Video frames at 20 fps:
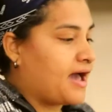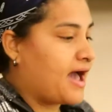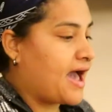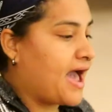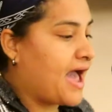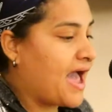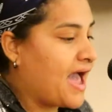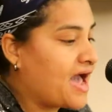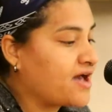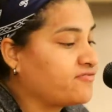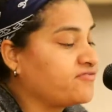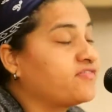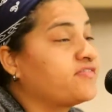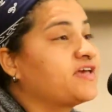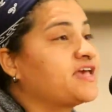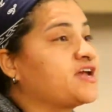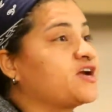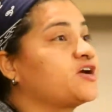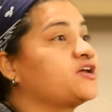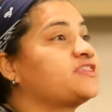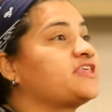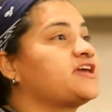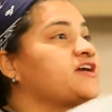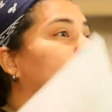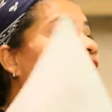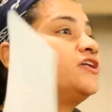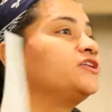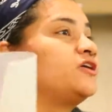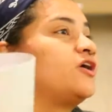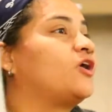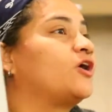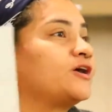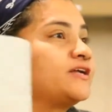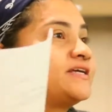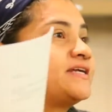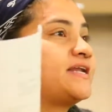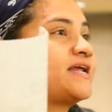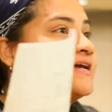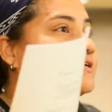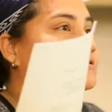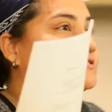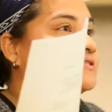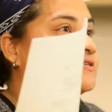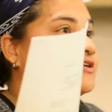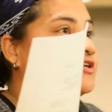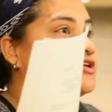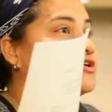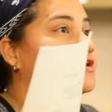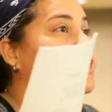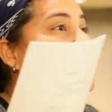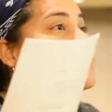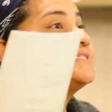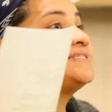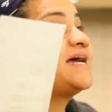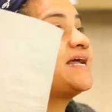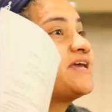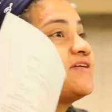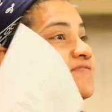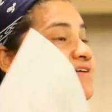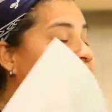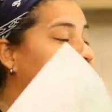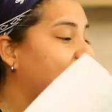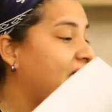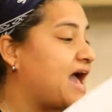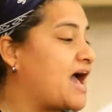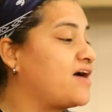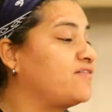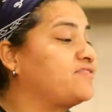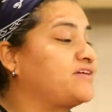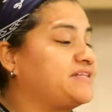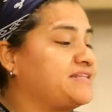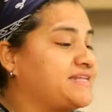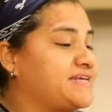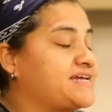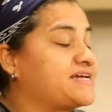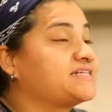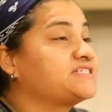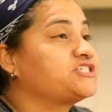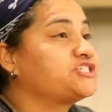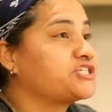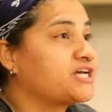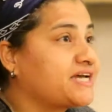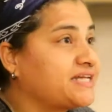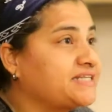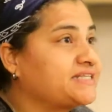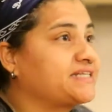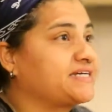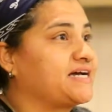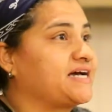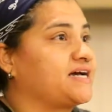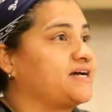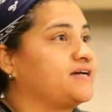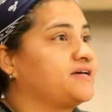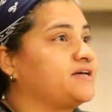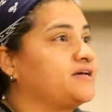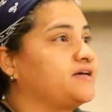I have here the ordinance. You guys not even having the agenda,